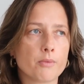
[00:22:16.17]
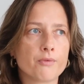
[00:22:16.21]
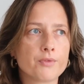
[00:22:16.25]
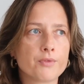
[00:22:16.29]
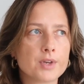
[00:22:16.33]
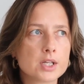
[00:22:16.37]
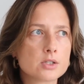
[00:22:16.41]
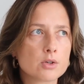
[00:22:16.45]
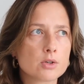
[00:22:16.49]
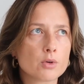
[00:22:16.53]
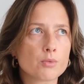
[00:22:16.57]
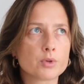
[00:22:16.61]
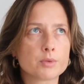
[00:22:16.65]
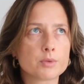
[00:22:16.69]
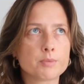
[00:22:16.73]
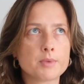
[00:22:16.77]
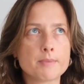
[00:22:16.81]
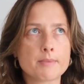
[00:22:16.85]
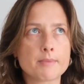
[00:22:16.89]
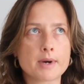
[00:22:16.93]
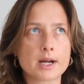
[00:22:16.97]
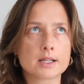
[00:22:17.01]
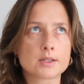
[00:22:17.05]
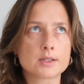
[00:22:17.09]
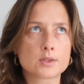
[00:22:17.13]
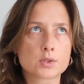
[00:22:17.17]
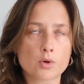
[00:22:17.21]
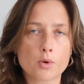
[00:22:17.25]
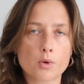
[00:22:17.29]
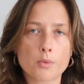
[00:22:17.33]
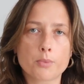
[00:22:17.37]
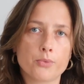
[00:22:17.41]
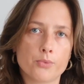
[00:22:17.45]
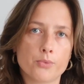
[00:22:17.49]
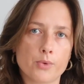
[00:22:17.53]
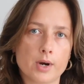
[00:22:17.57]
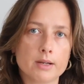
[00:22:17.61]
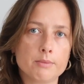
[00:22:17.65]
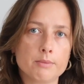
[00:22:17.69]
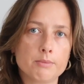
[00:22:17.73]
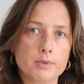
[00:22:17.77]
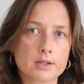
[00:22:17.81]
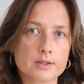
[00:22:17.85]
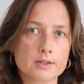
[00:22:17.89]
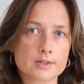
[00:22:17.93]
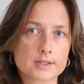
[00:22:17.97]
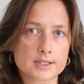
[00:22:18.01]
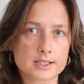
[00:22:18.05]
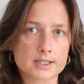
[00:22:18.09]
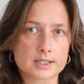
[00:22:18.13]
Video would be my top one
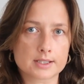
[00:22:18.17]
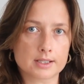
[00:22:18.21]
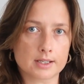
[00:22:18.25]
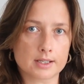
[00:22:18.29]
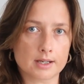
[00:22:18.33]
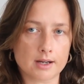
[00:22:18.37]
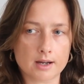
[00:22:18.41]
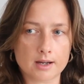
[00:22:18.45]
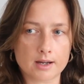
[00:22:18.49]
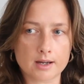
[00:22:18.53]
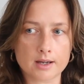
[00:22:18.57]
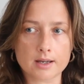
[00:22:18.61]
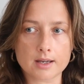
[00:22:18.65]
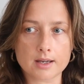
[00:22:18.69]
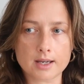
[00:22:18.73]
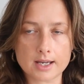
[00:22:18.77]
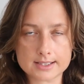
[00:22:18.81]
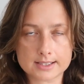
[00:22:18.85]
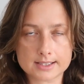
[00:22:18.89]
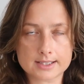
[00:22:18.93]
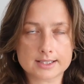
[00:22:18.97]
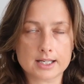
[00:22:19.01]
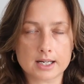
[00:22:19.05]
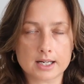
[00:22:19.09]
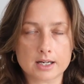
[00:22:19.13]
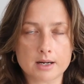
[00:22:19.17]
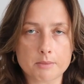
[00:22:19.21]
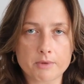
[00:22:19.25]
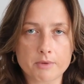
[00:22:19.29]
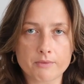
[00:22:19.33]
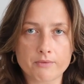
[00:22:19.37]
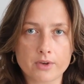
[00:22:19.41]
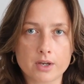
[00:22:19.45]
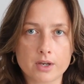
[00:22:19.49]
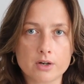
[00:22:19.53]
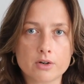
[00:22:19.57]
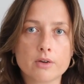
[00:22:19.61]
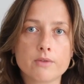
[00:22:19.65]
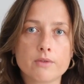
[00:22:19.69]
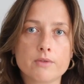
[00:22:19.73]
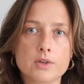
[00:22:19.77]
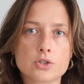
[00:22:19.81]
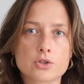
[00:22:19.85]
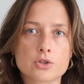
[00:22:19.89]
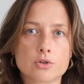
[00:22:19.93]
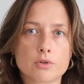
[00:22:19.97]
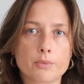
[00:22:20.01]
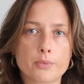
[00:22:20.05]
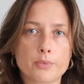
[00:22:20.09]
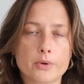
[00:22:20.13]
because as I said, I'm a very
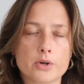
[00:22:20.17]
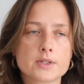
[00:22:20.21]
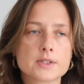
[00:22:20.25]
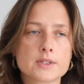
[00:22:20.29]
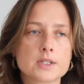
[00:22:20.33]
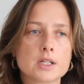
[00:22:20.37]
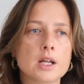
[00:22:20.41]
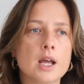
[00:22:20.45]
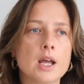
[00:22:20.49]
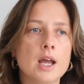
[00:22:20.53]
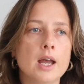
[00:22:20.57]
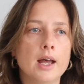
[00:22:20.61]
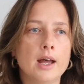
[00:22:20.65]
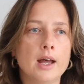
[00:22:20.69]
visual person.